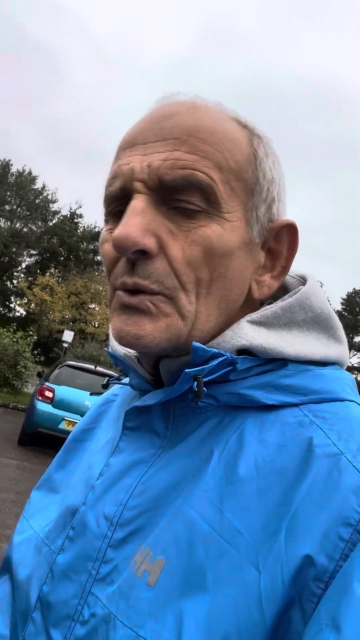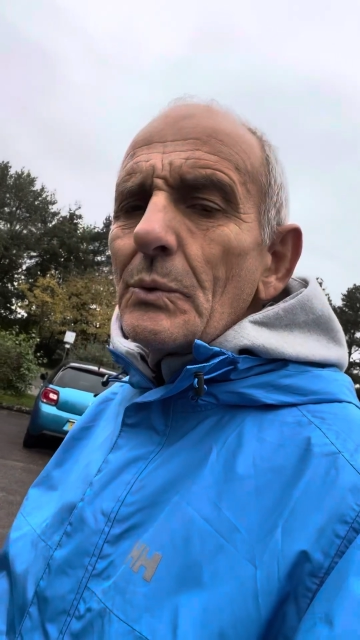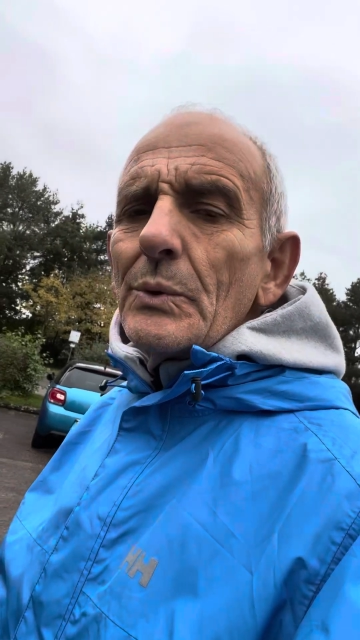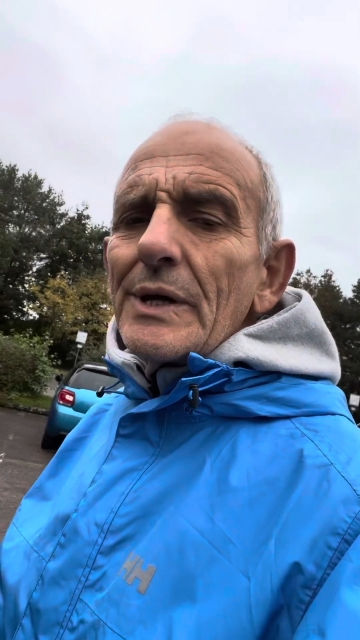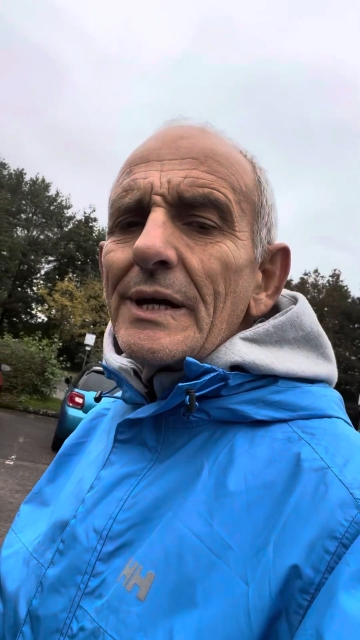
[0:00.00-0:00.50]

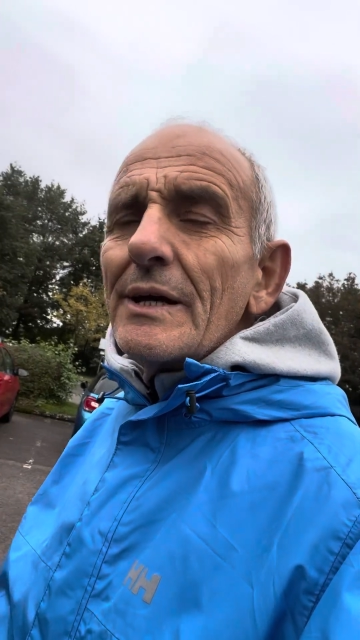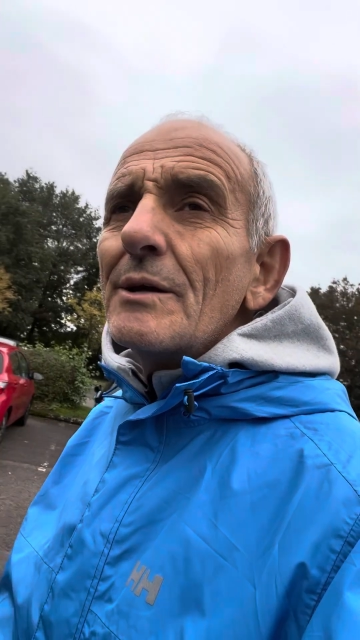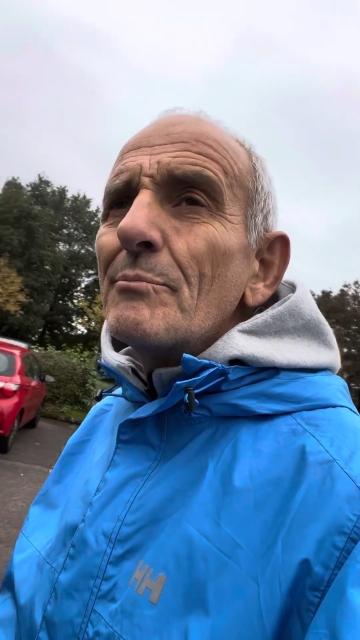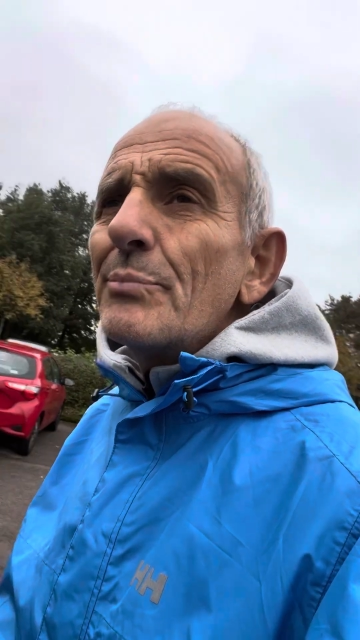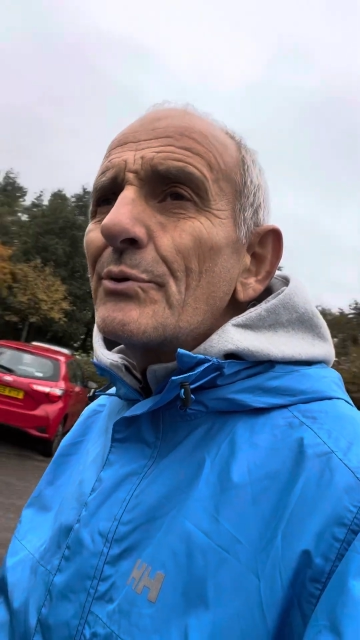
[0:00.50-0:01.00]
we can
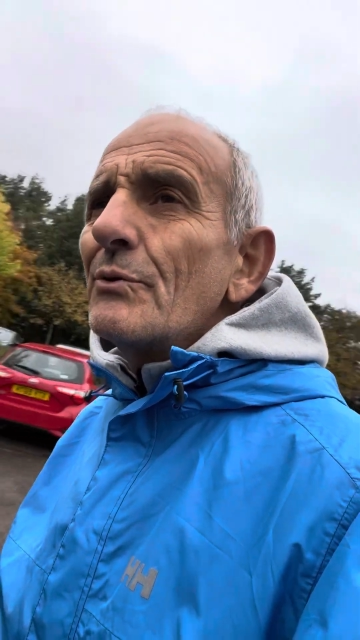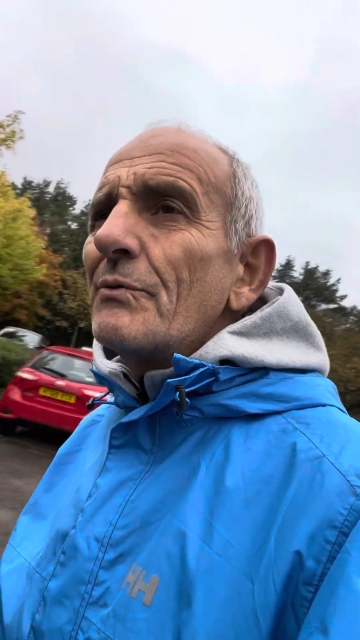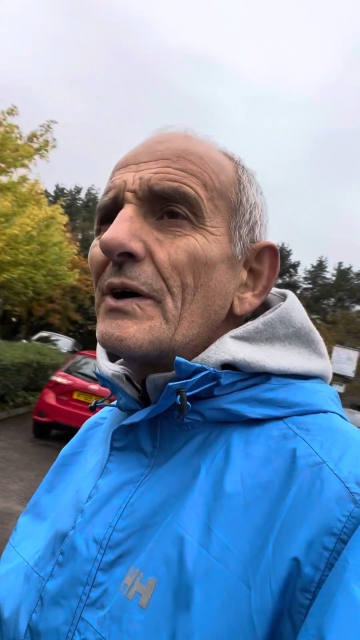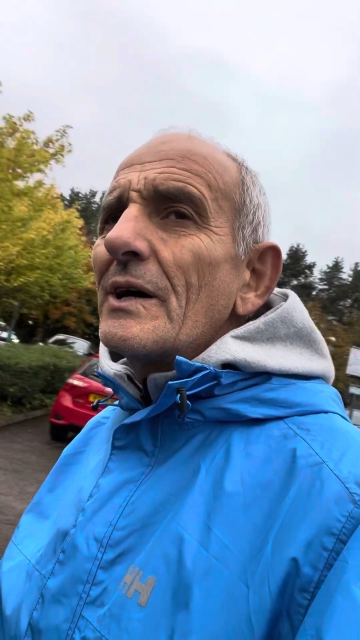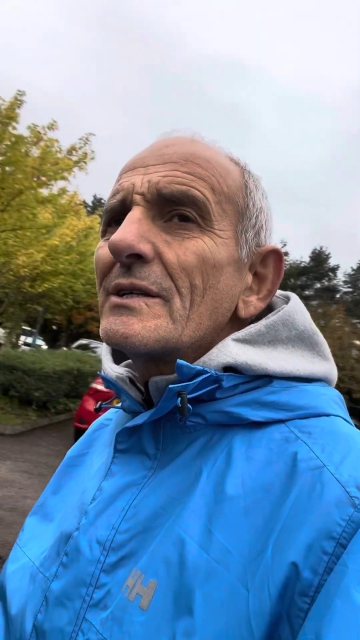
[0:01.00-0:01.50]
improve
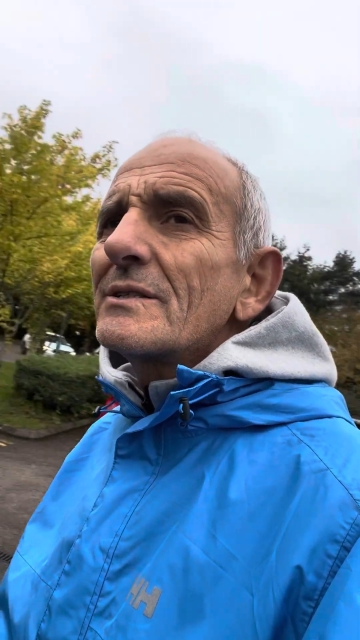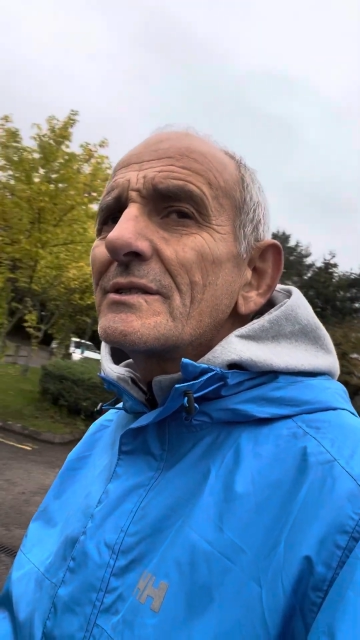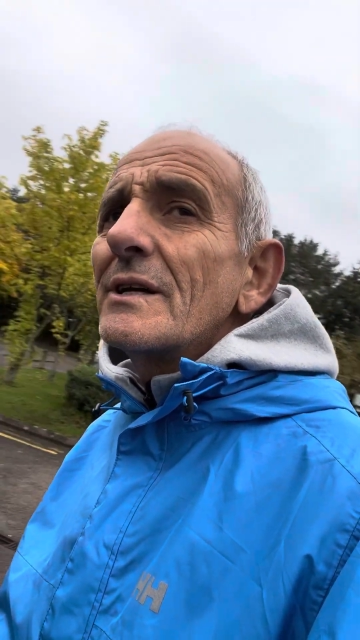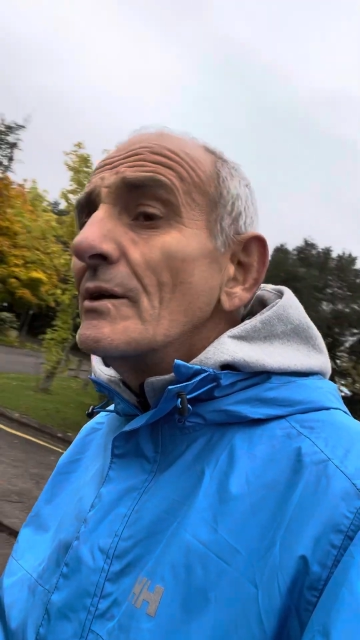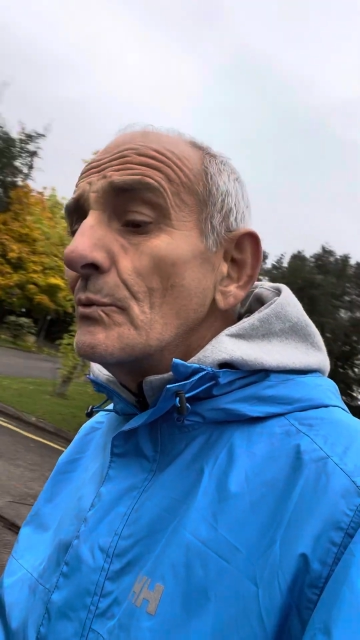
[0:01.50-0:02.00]
us
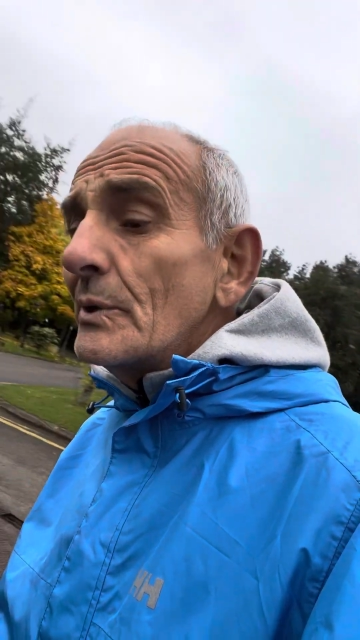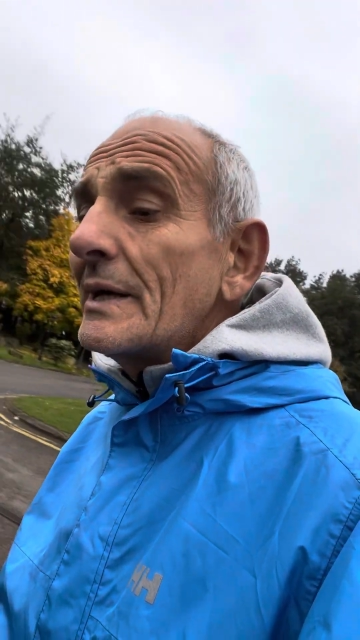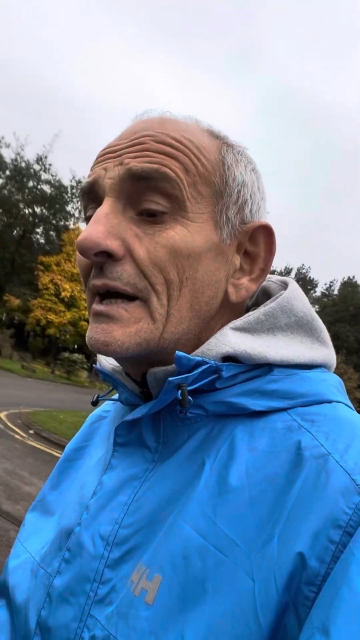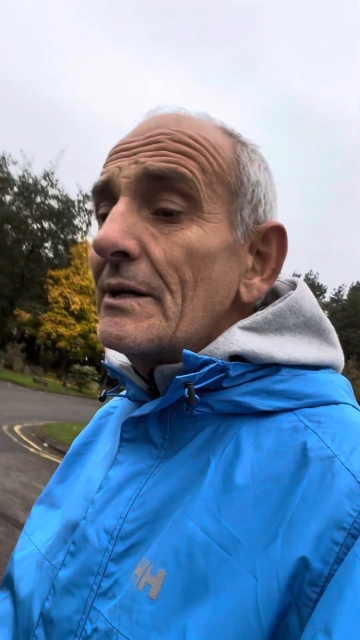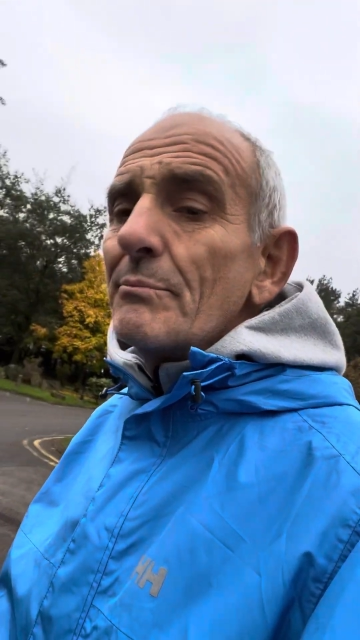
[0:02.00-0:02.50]
and we
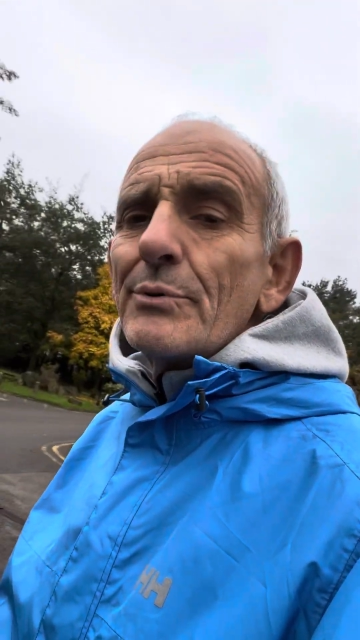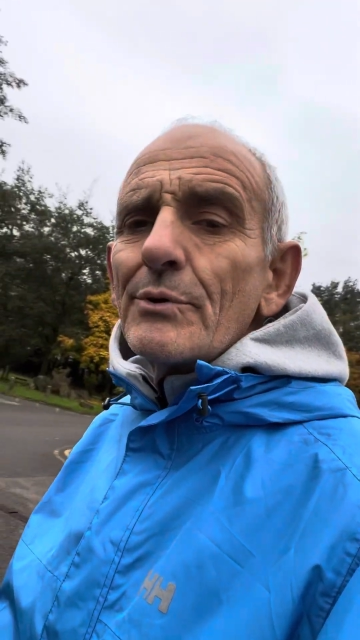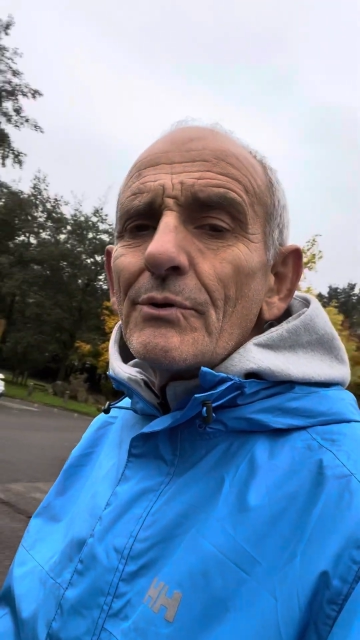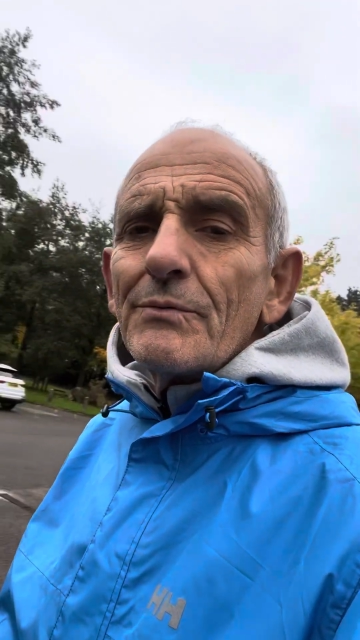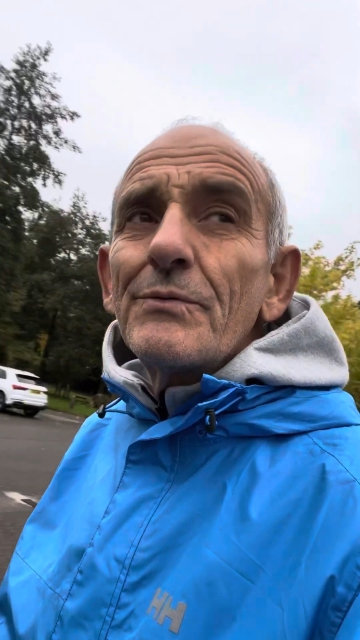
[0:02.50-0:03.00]
can improve